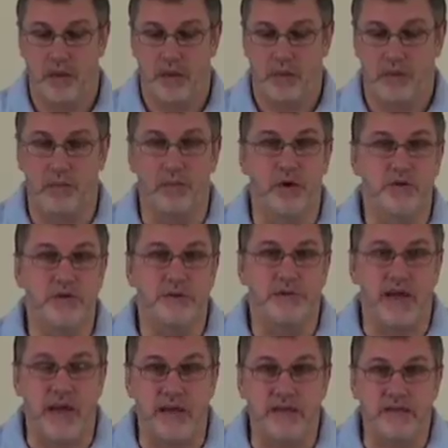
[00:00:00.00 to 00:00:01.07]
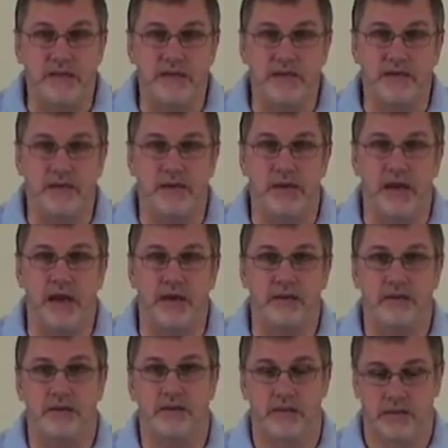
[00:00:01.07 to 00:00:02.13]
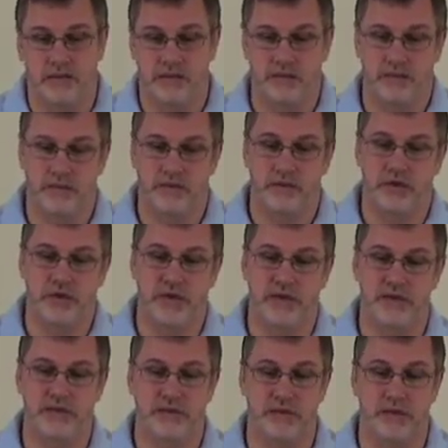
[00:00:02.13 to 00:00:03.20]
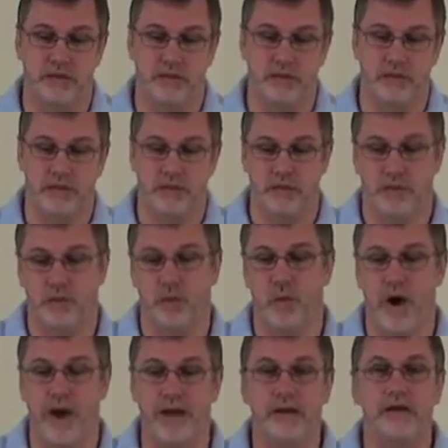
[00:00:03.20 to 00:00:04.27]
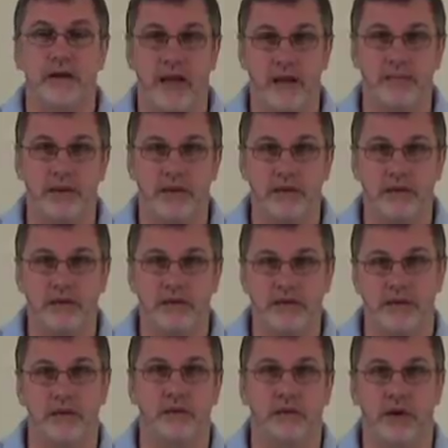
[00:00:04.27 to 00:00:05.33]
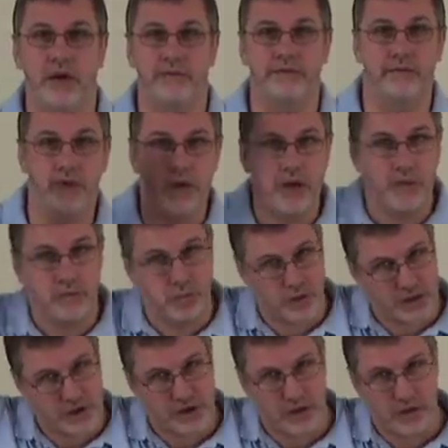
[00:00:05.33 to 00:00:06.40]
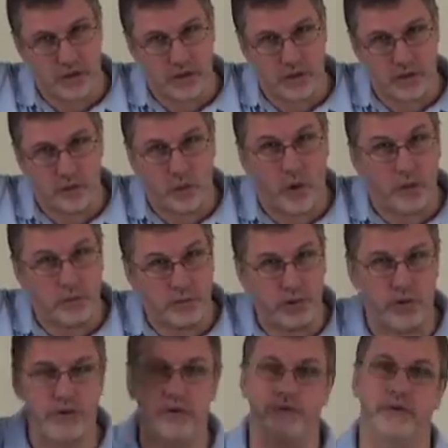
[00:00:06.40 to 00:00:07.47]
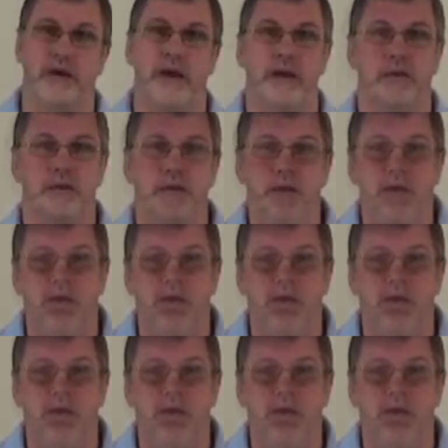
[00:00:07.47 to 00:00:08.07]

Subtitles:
With most of the headsets you get just a wide headband, so you have pressure on one point of your head.